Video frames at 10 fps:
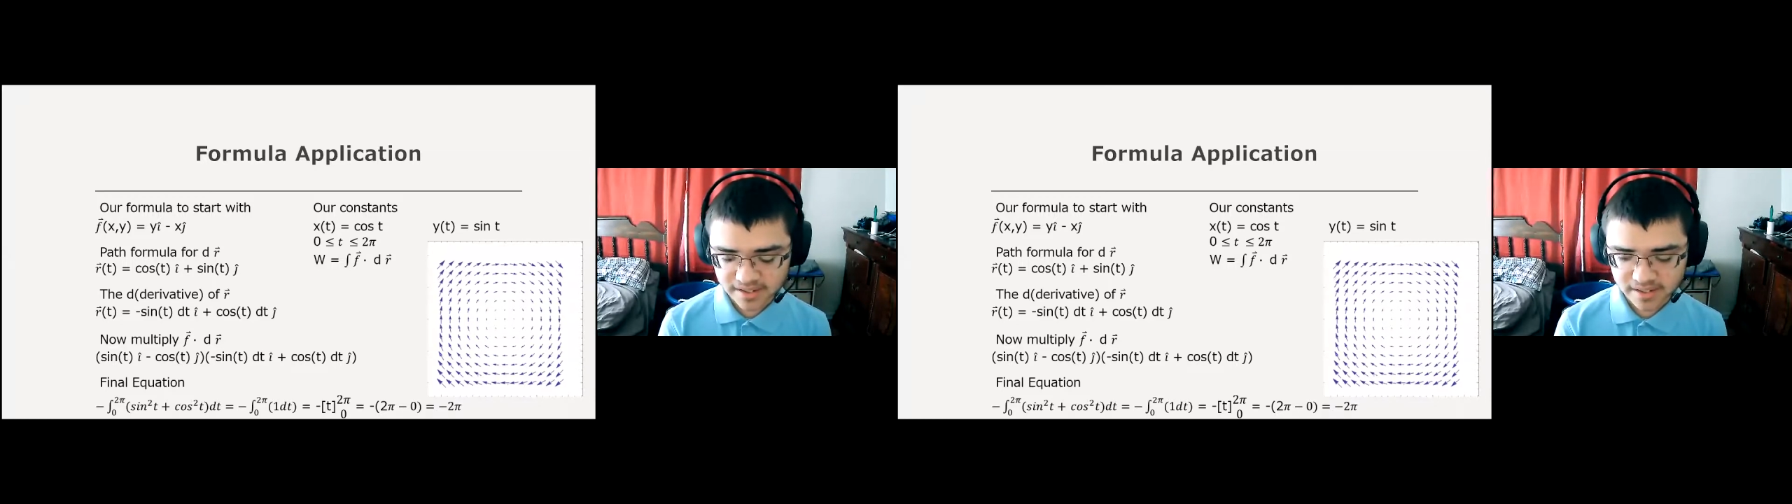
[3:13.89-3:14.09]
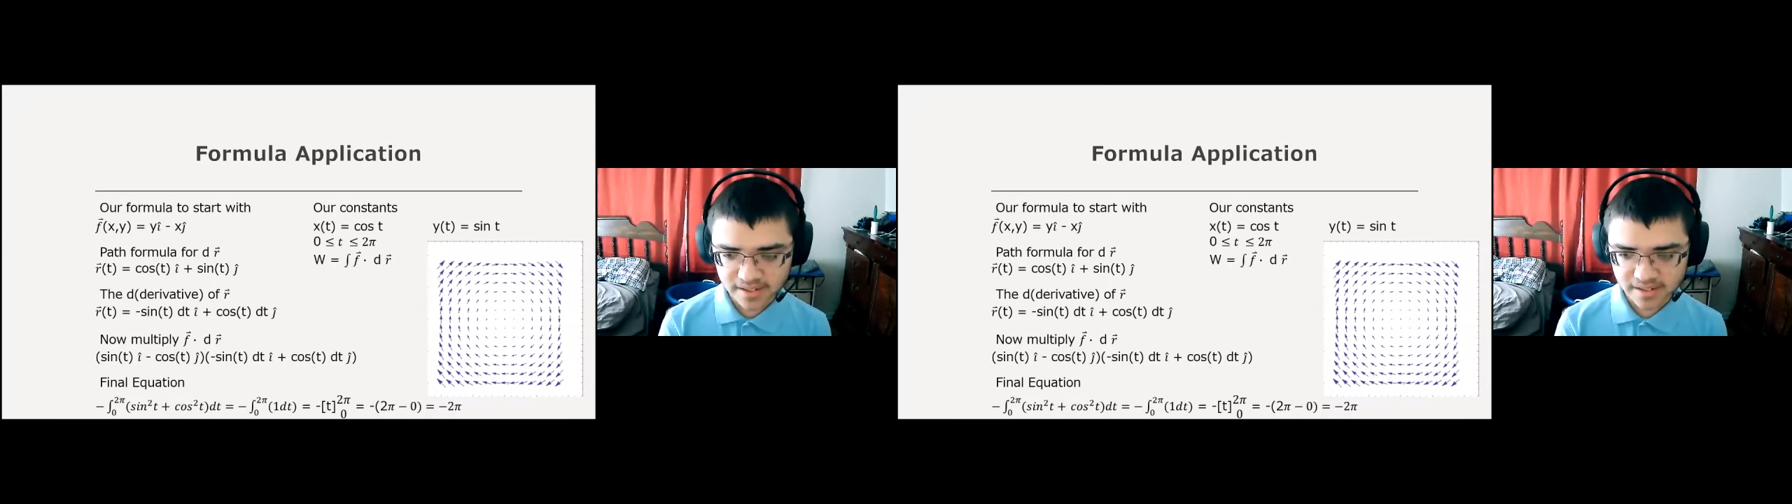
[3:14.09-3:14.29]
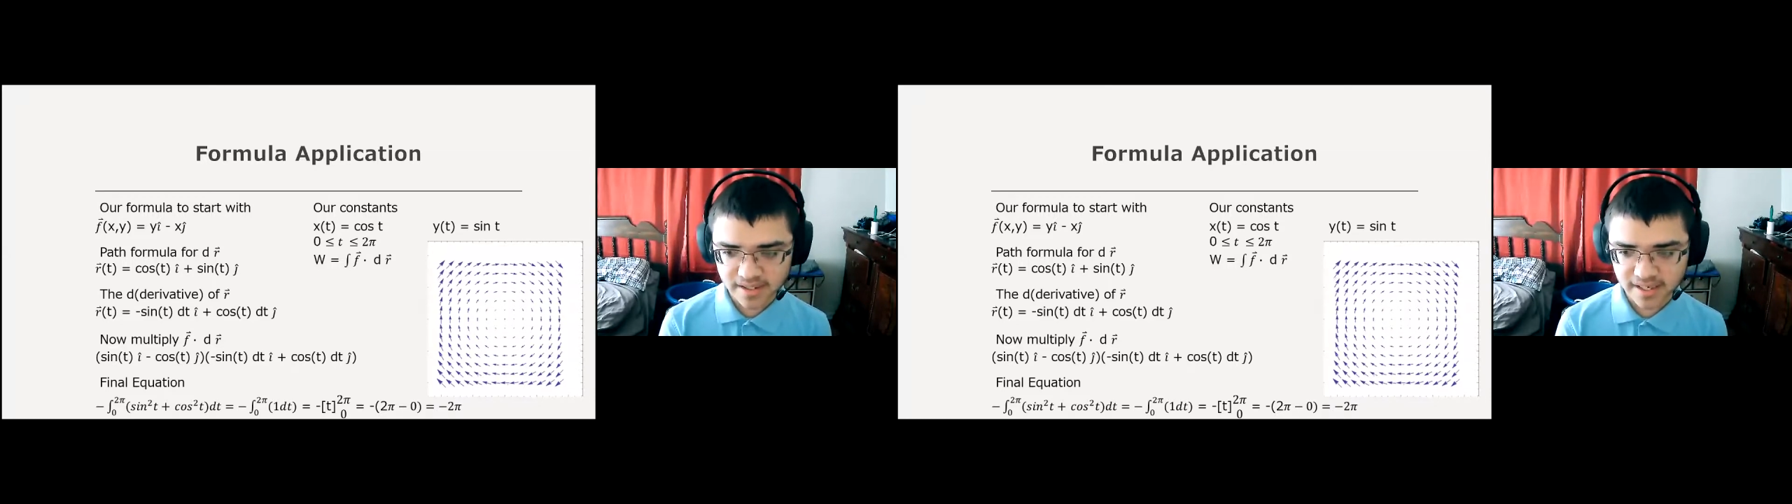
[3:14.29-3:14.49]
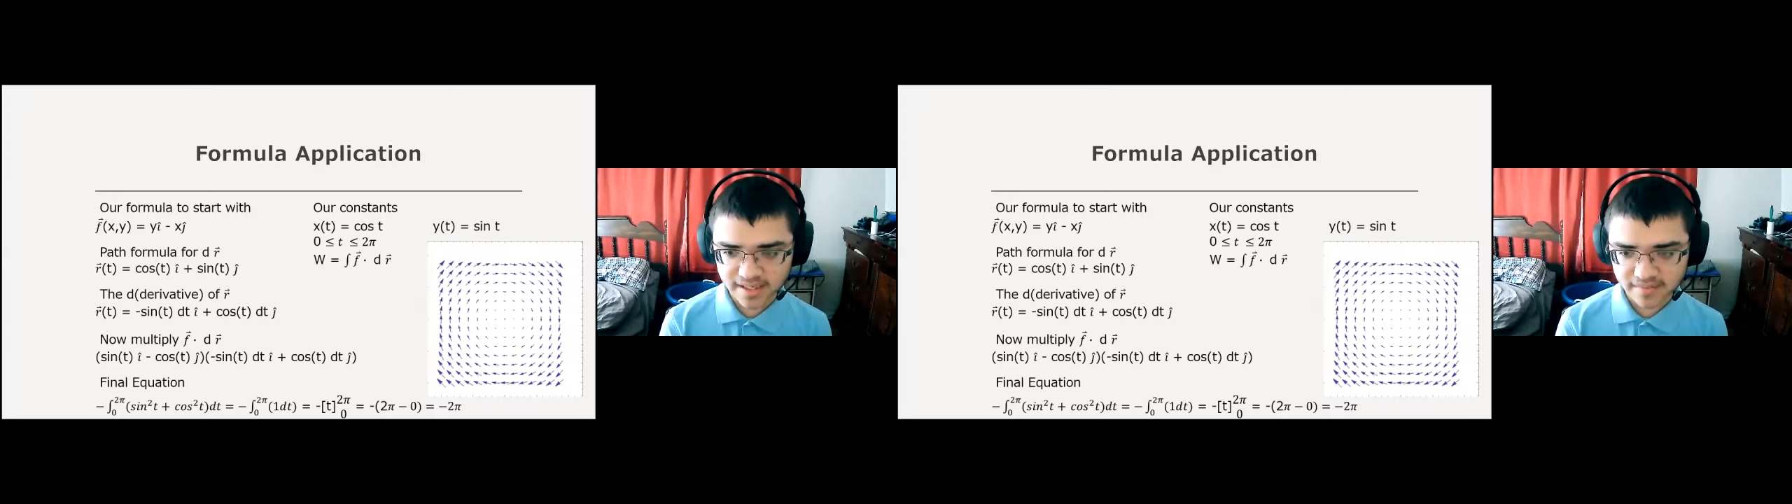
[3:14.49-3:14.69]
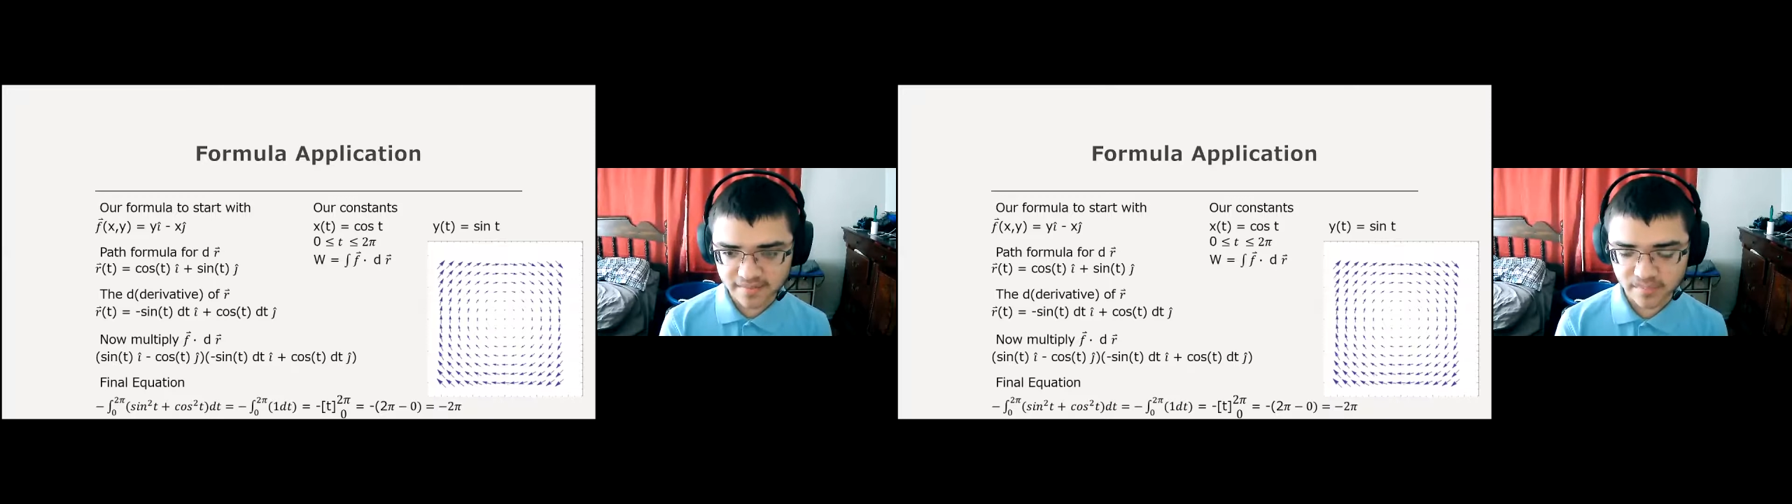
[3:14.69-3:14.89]
And since it's a
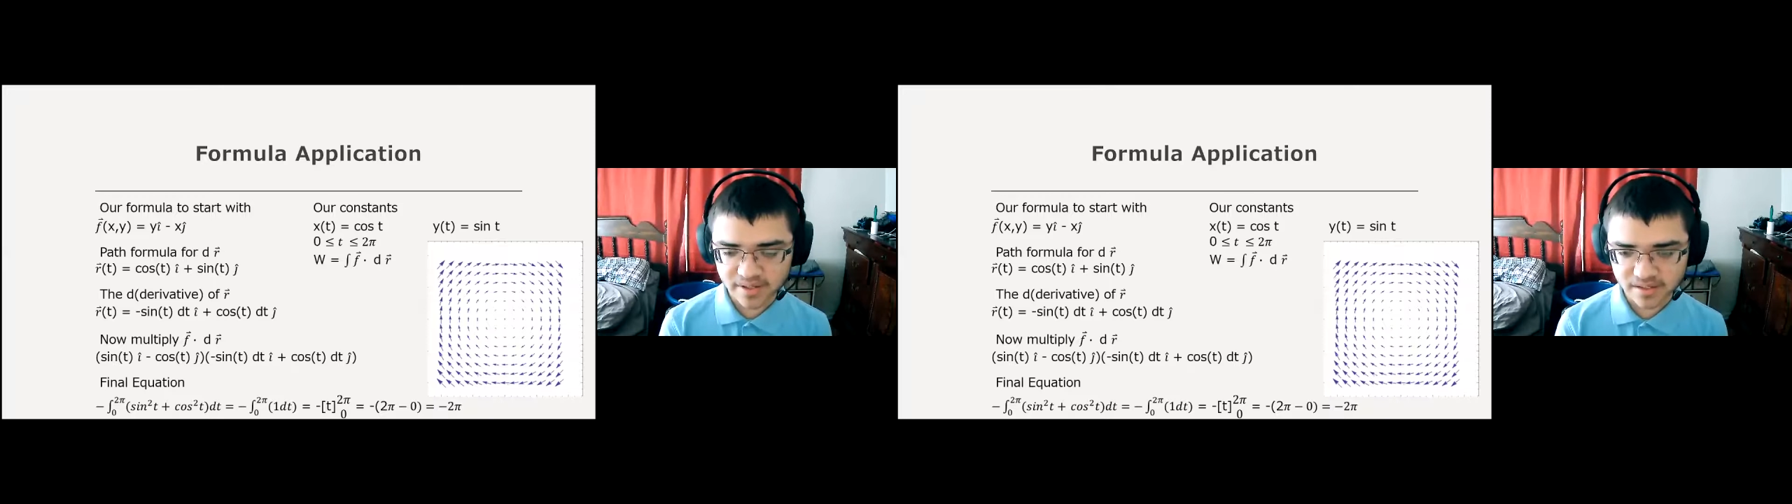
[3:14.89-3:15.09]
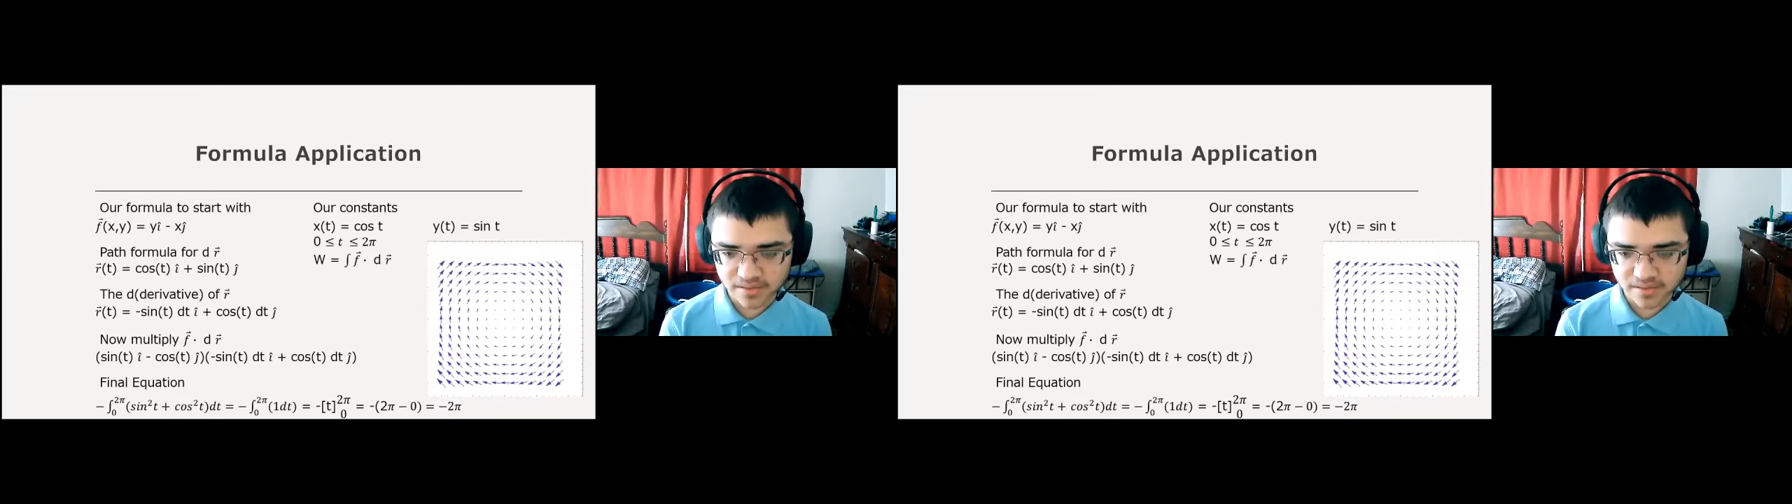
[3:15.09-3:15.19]
negative, that means